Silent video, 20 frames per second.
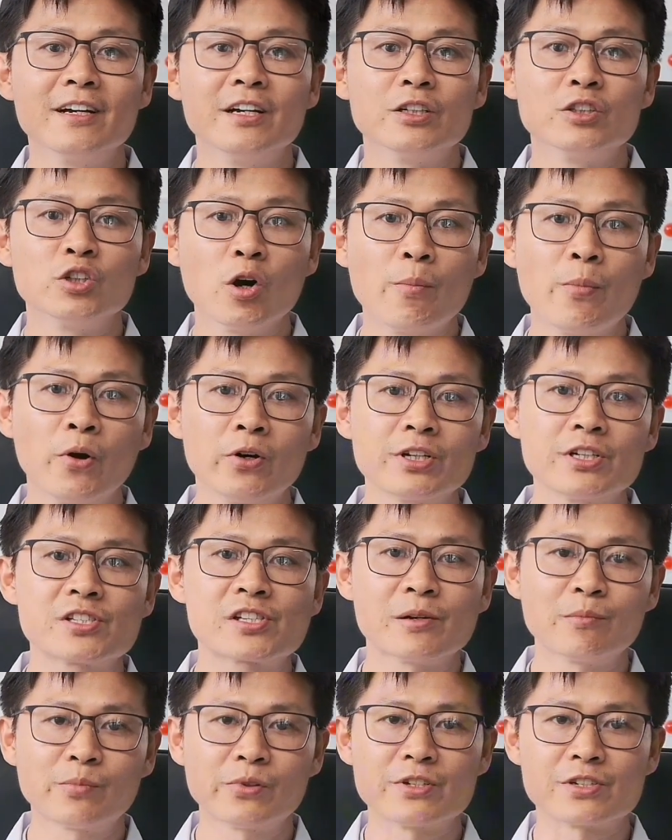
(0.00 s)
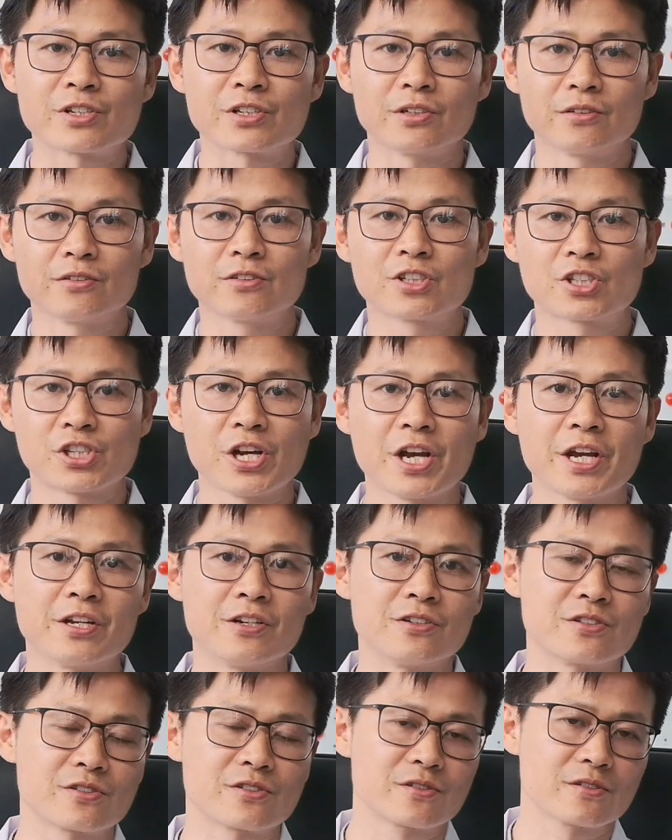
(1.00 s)
Your body temperature
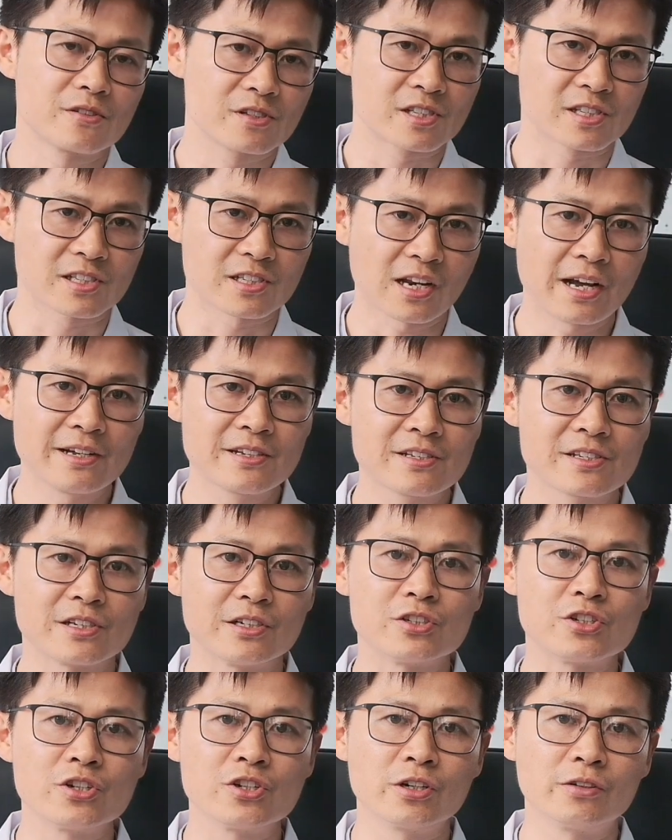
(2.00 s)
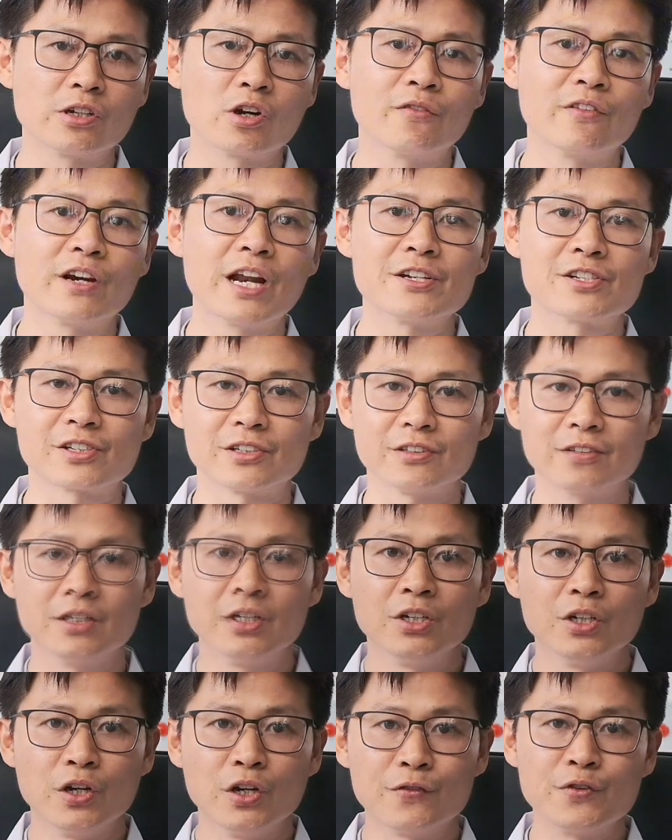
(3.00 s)
changes slightly during ovulation.
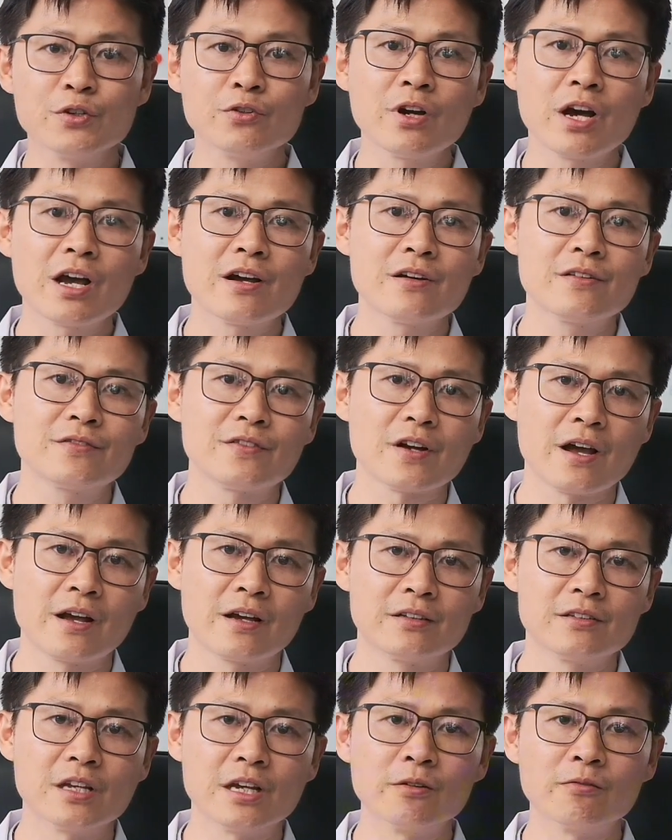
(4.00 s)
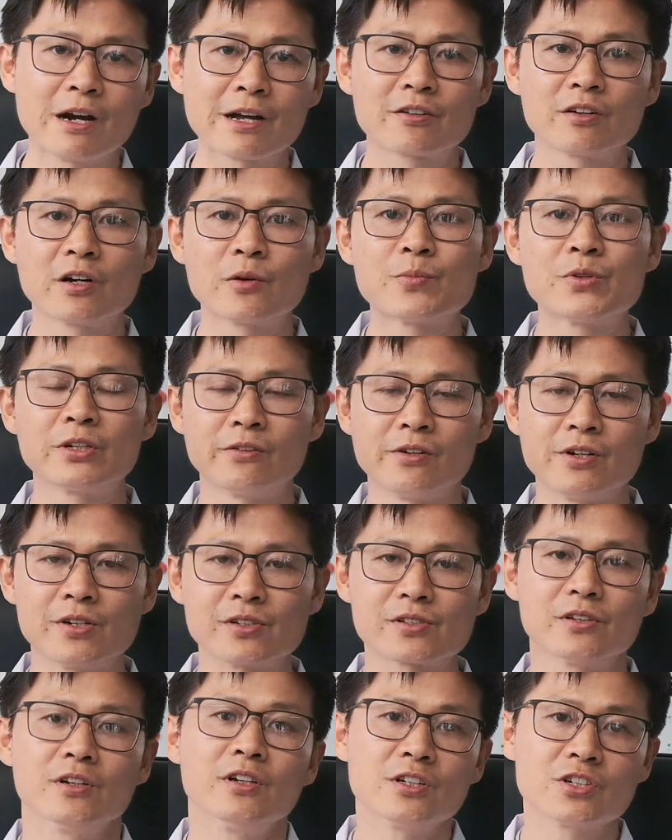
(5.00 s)
If you have an irregular
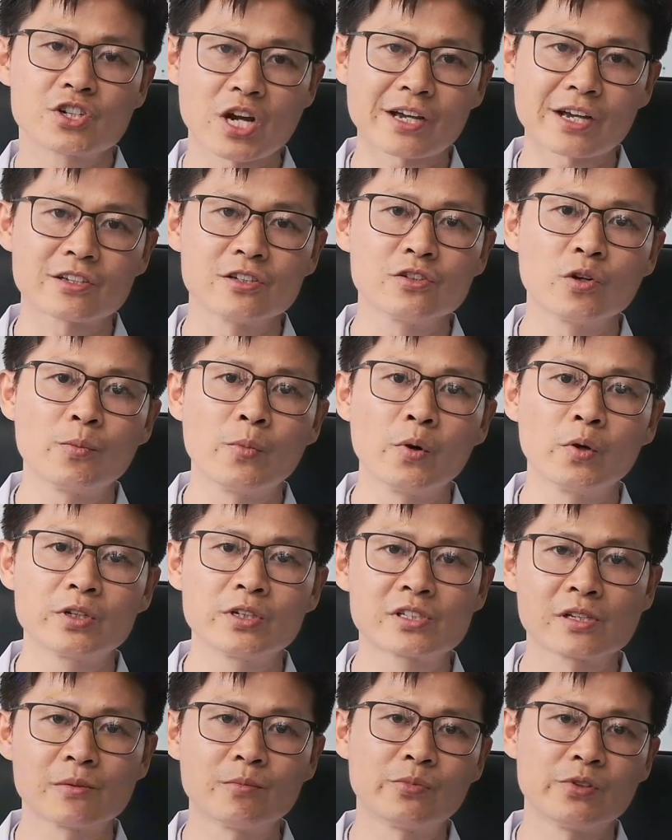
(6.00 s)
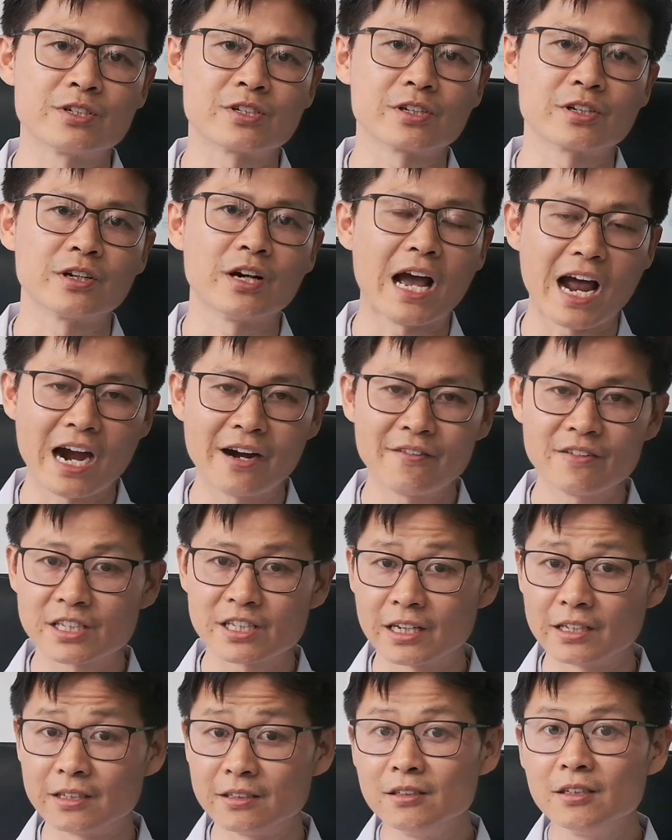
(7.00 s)
period, checking your body temperature every
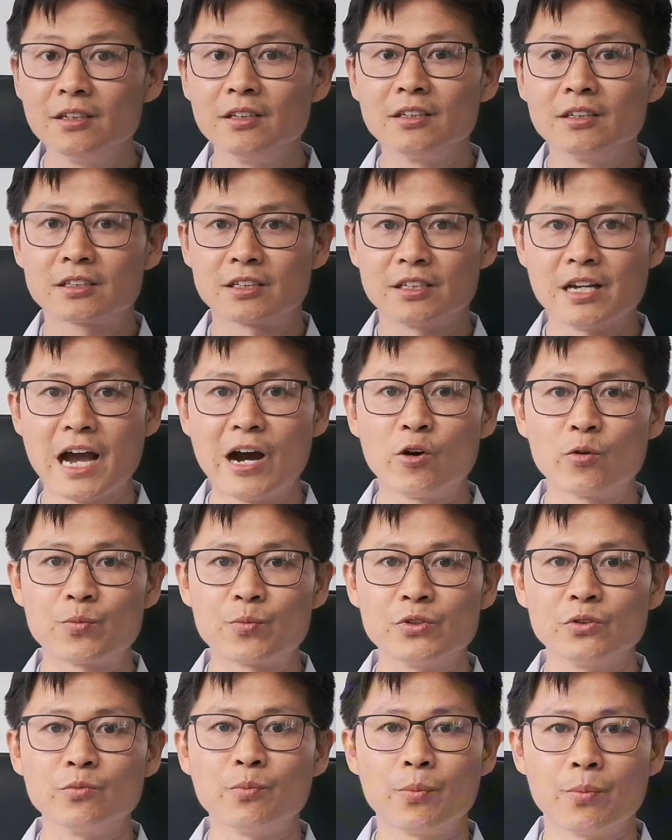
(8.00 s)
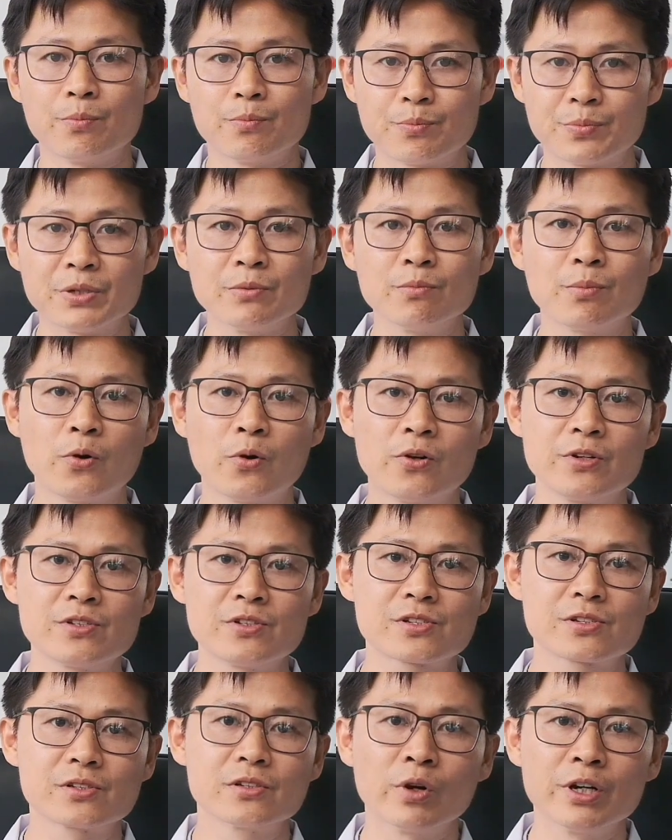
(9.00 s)
day can help you
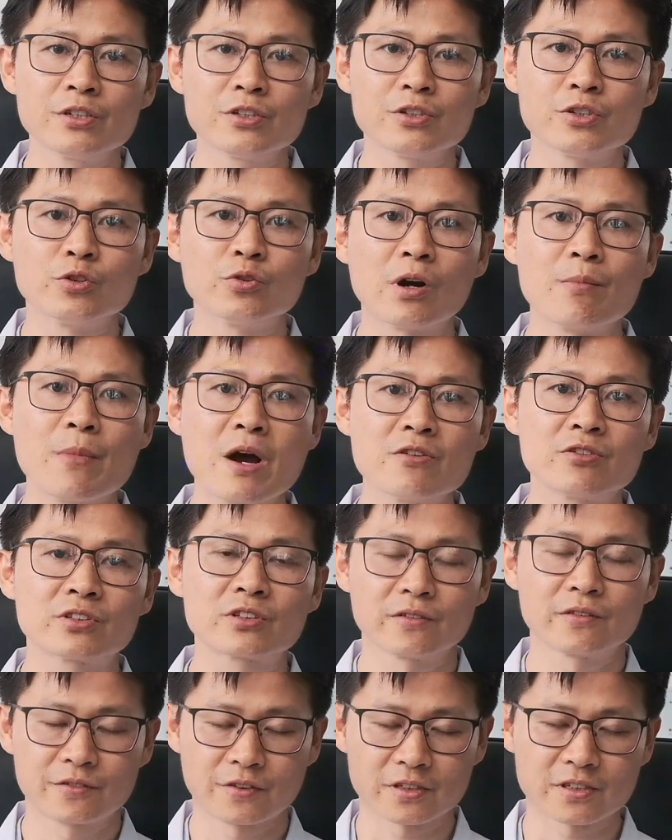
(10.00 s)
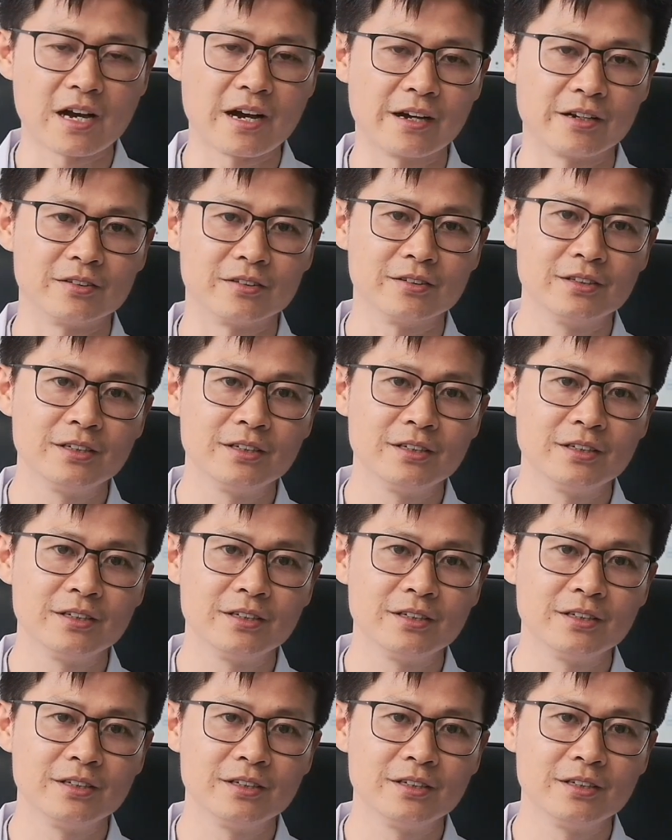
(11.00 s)
pinpoint when you are most fertile.